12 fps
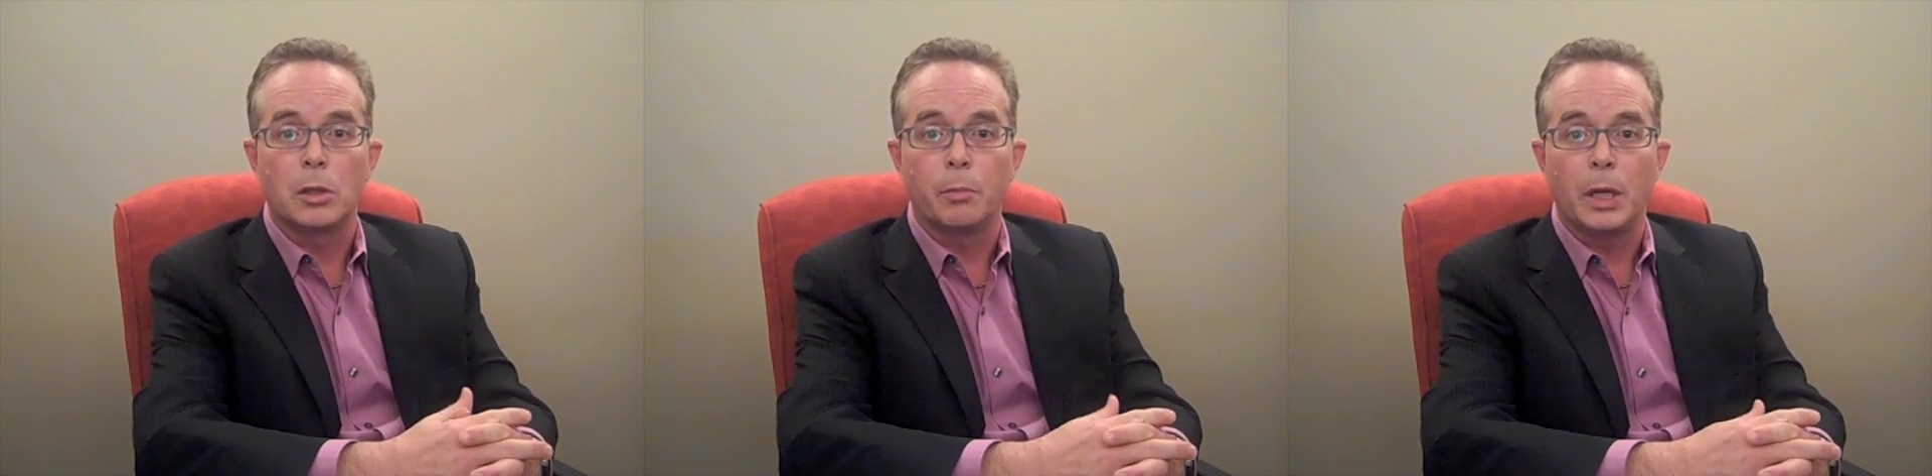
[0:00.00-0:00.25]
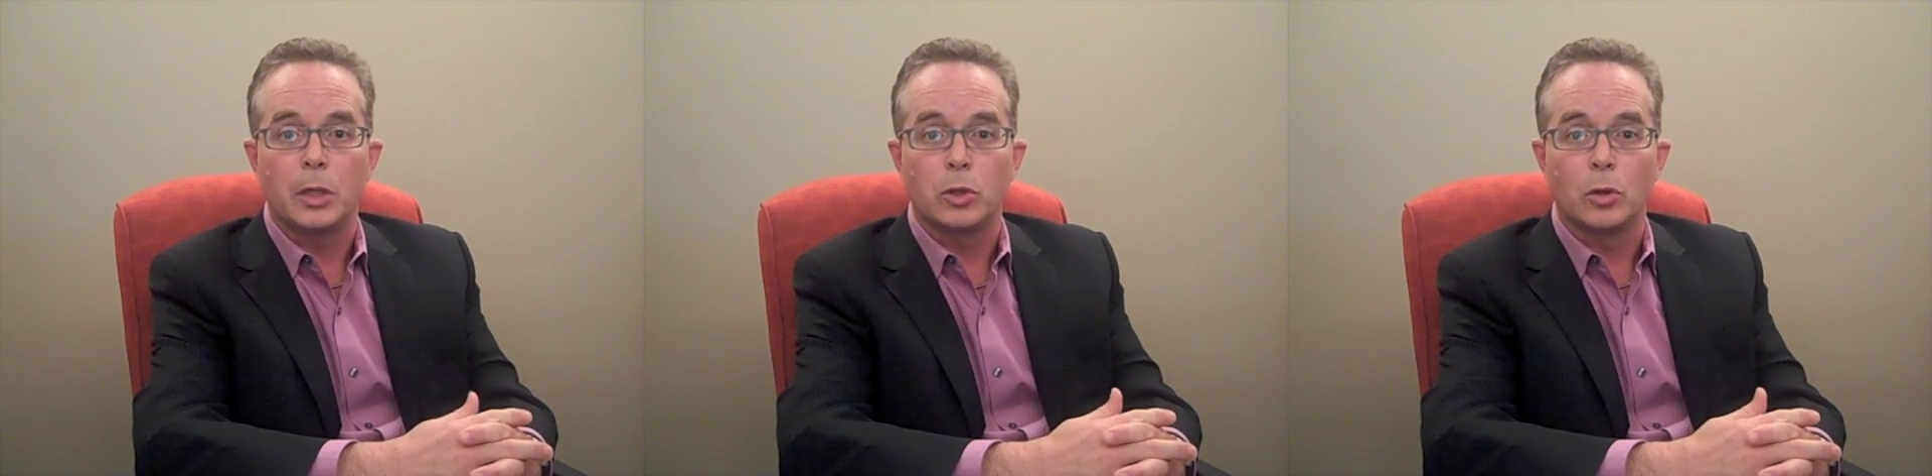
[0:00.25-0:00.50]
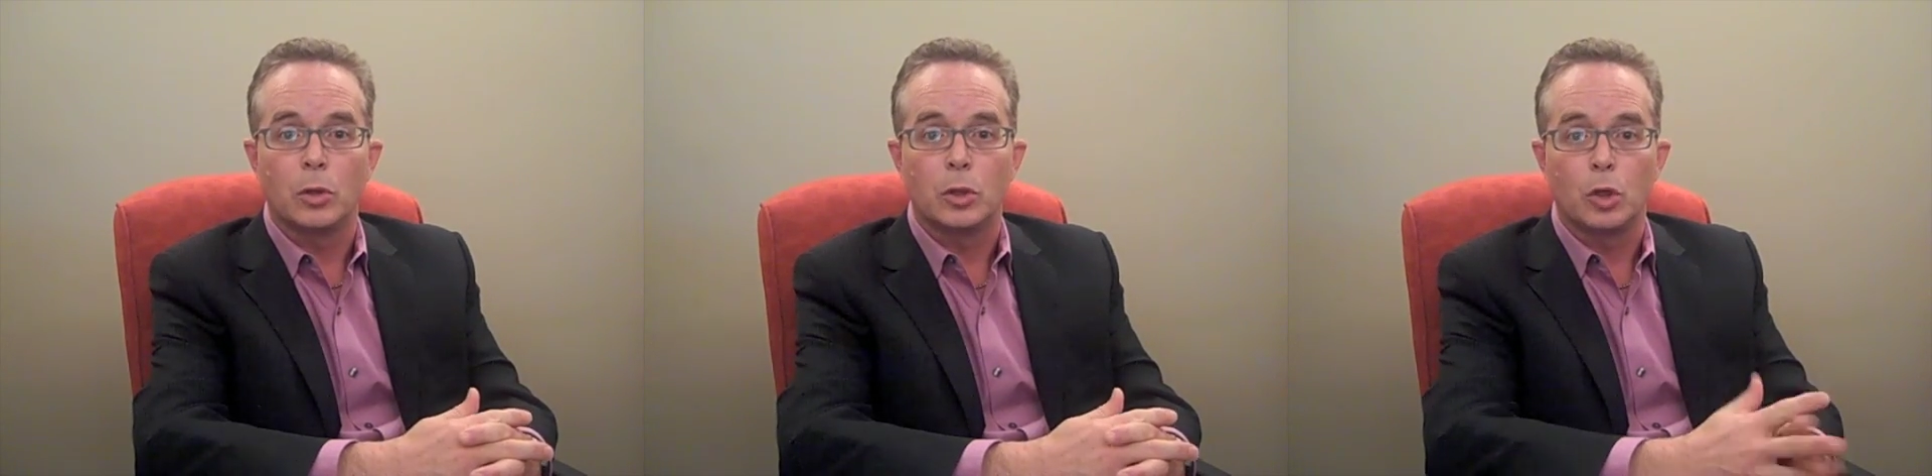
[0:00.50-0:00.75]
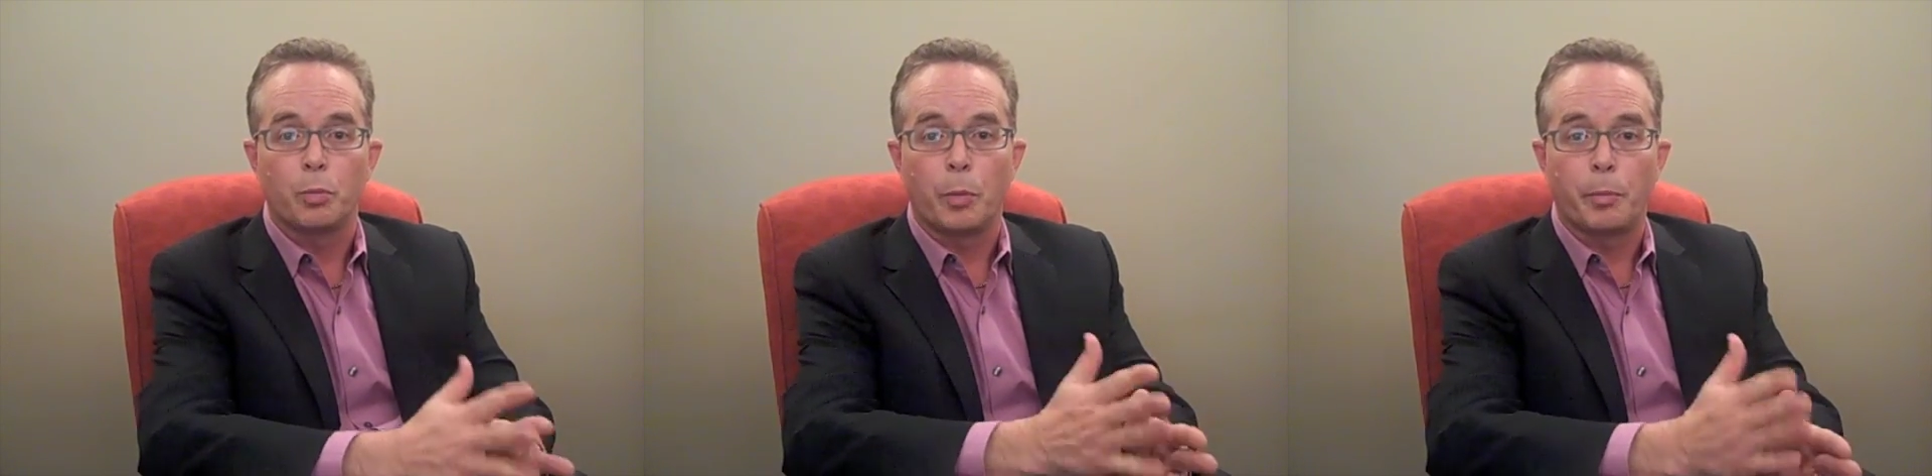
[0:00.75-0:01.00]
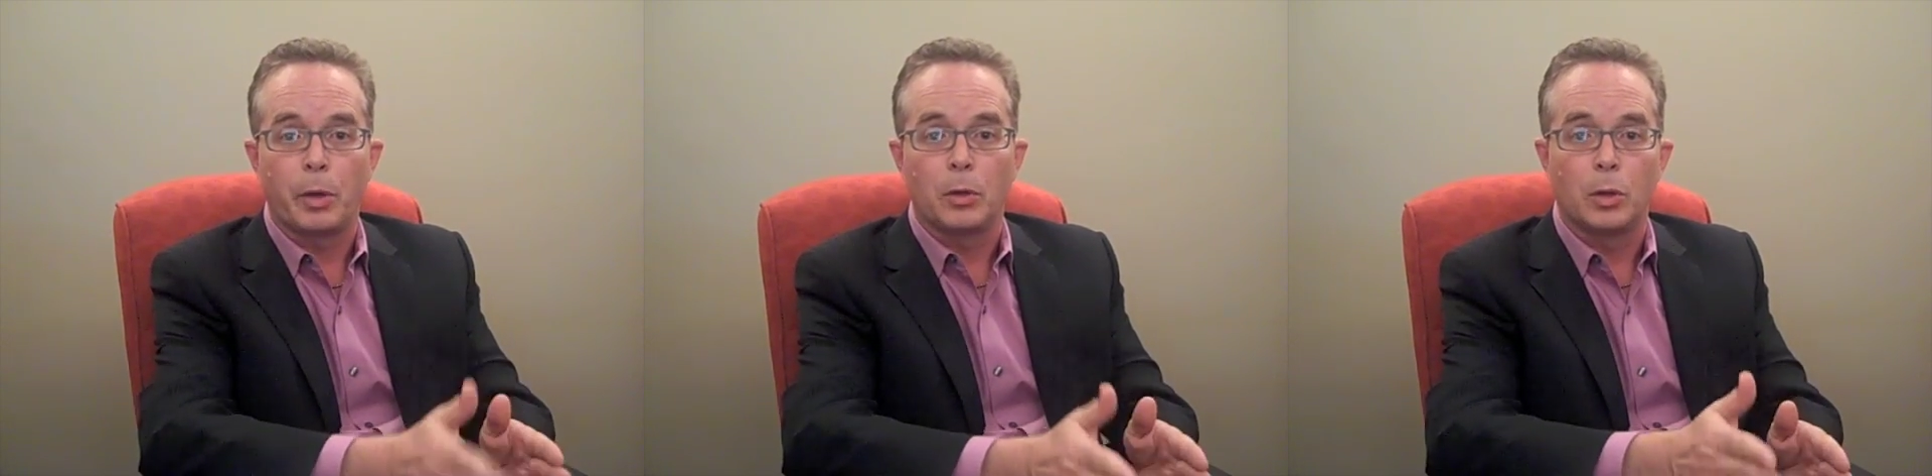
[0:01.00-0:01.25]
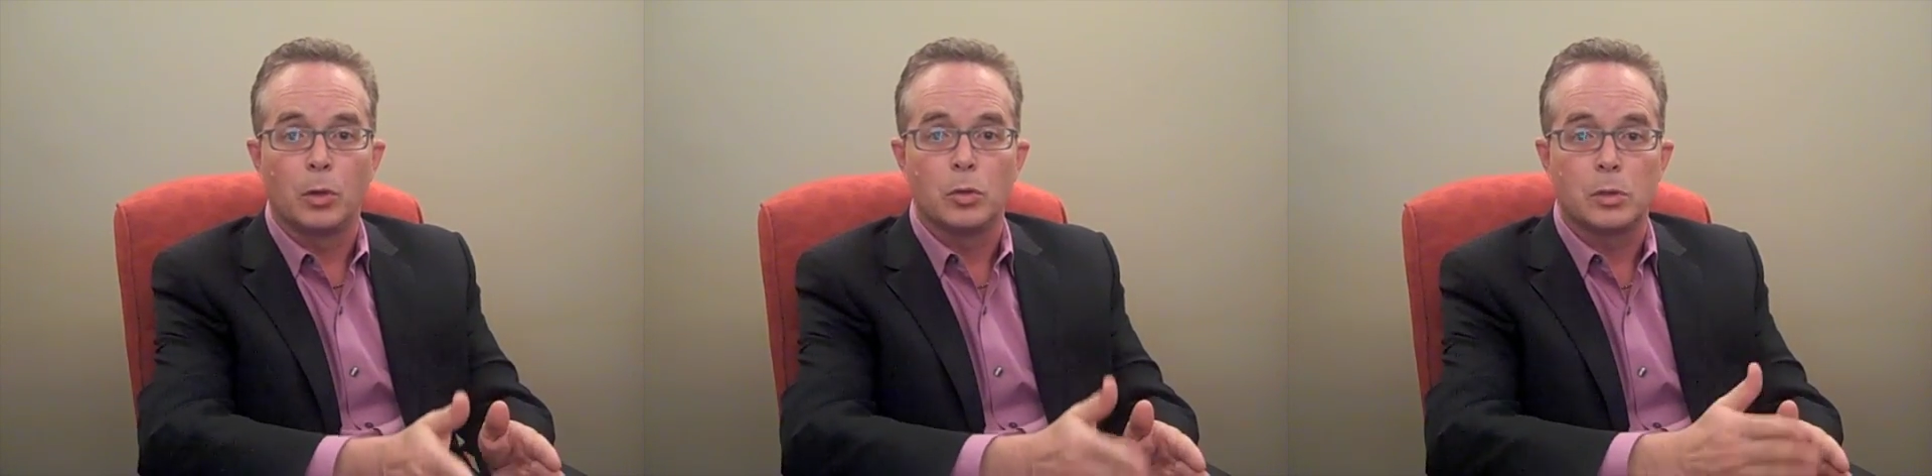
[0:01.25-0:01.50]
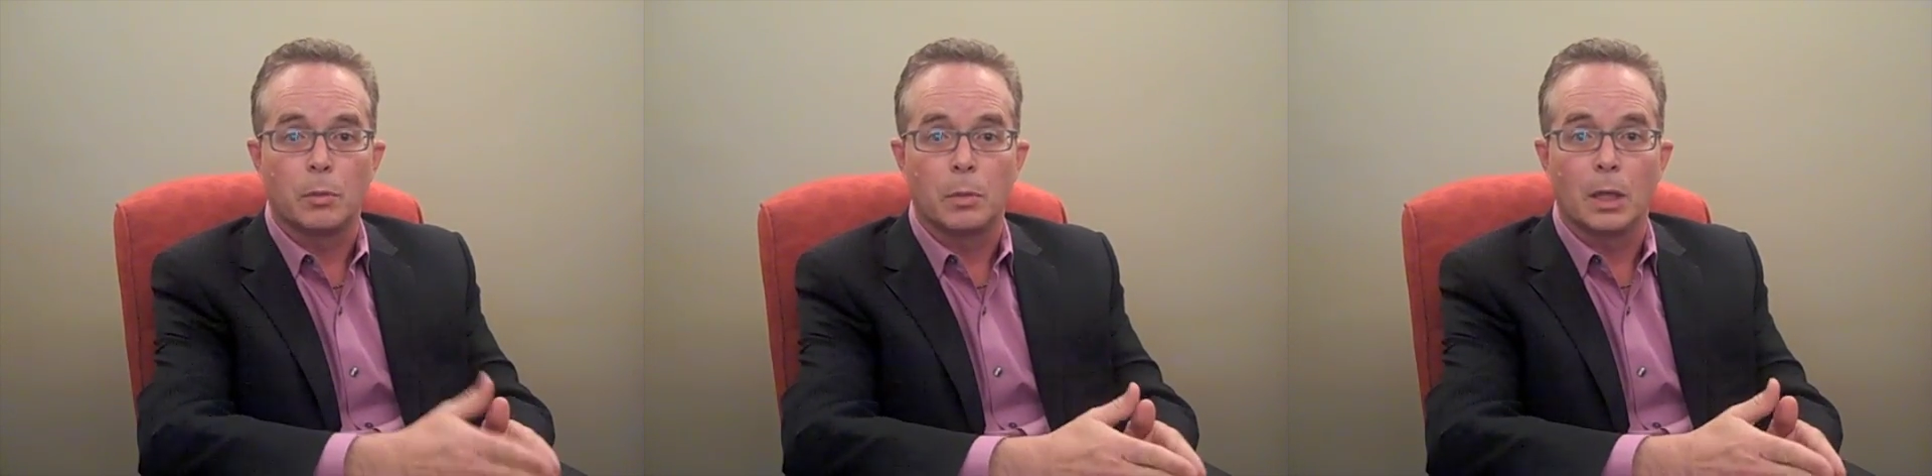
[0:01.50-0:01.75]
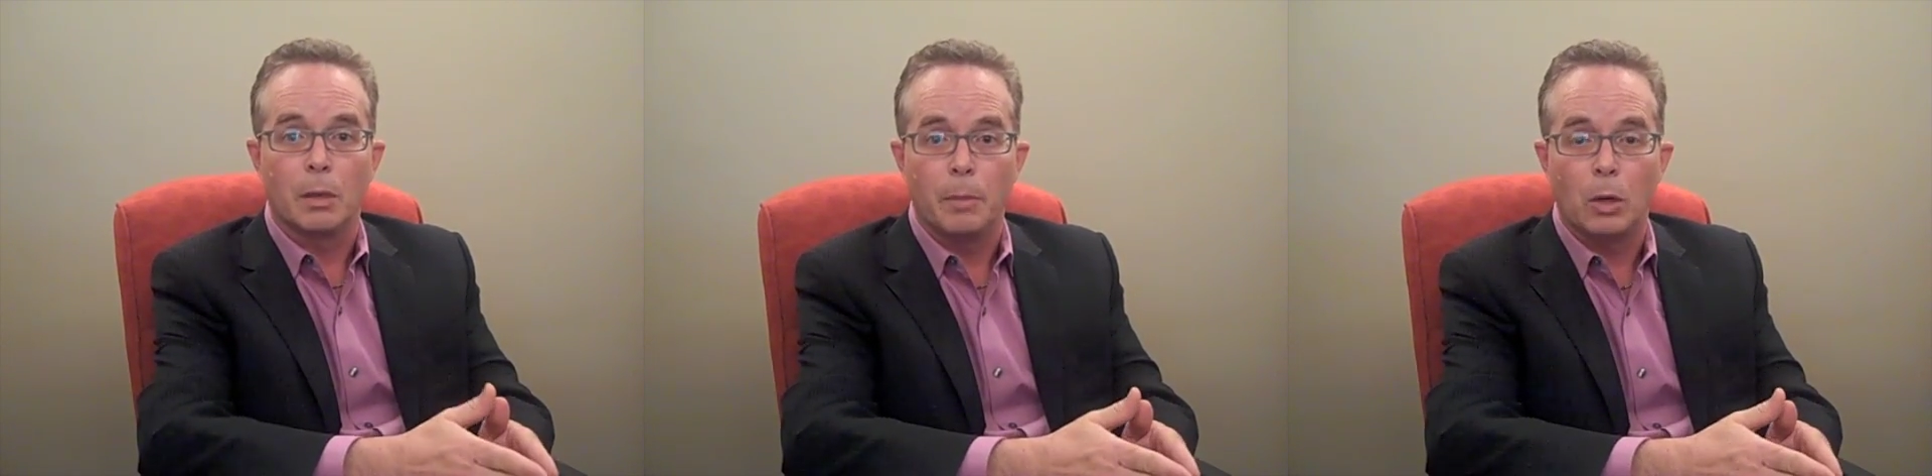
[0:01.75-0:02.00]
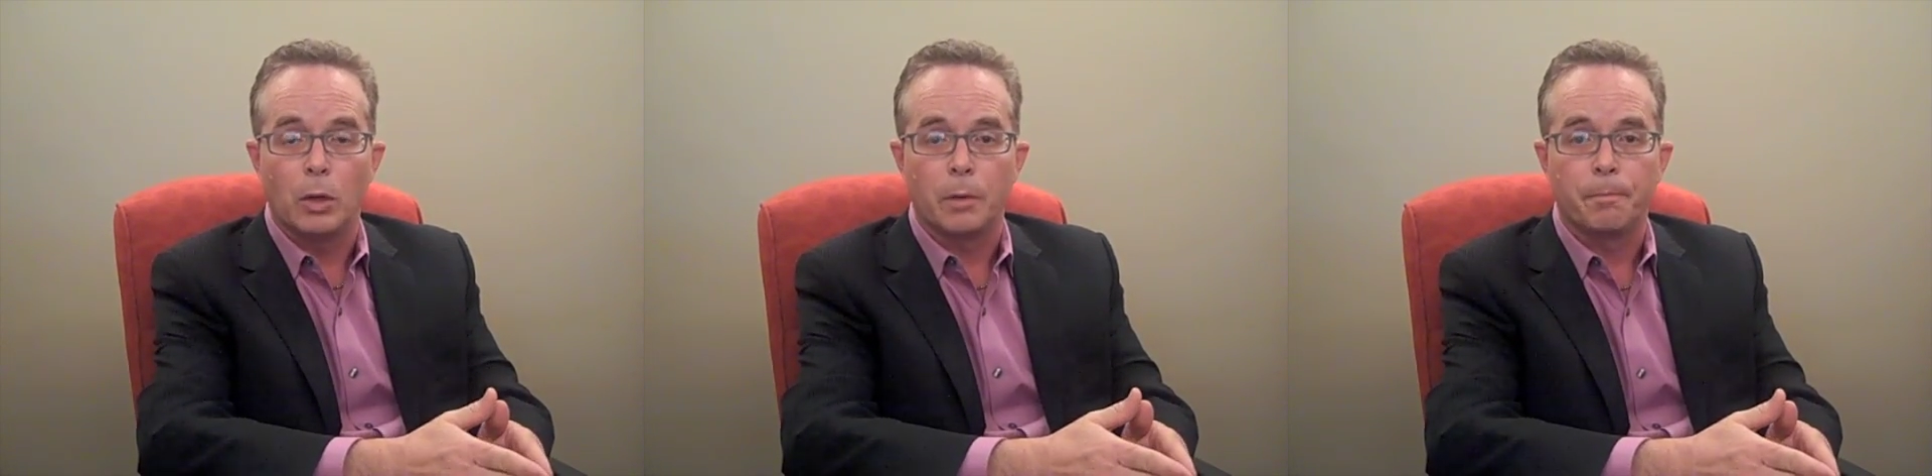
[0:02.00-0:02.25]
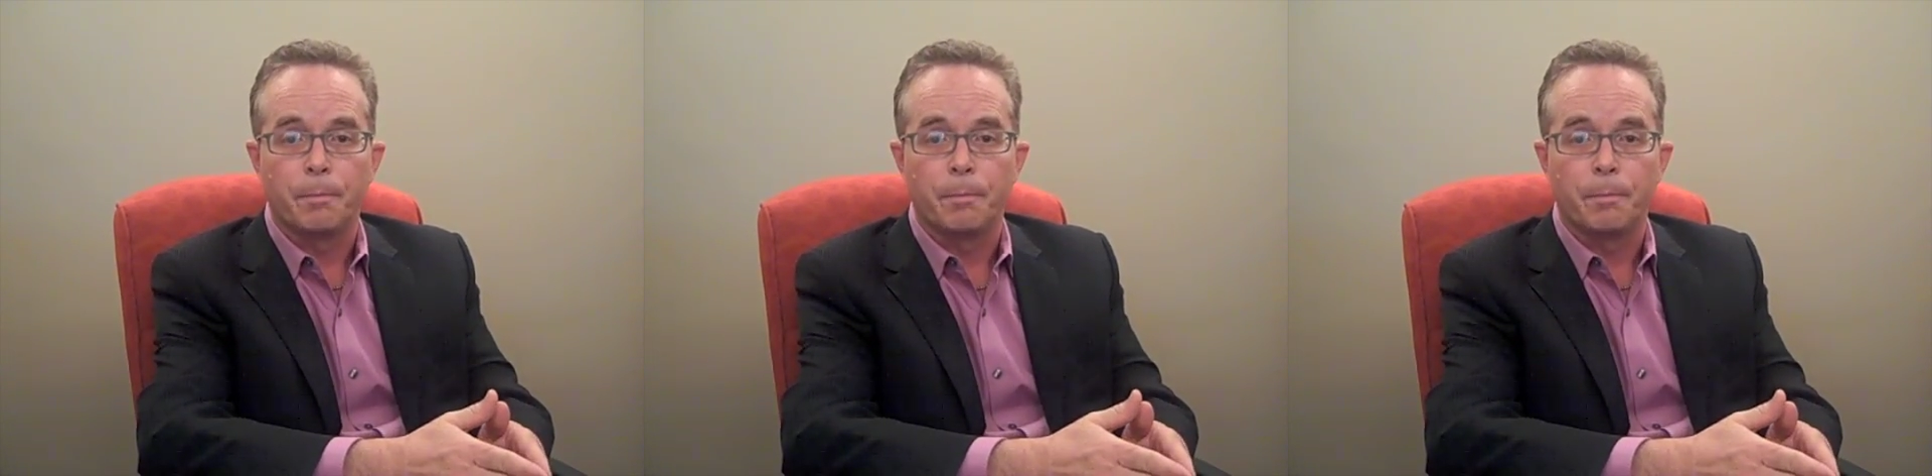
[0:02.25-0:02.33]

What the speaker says: to make sure that you're prepared to do something about it.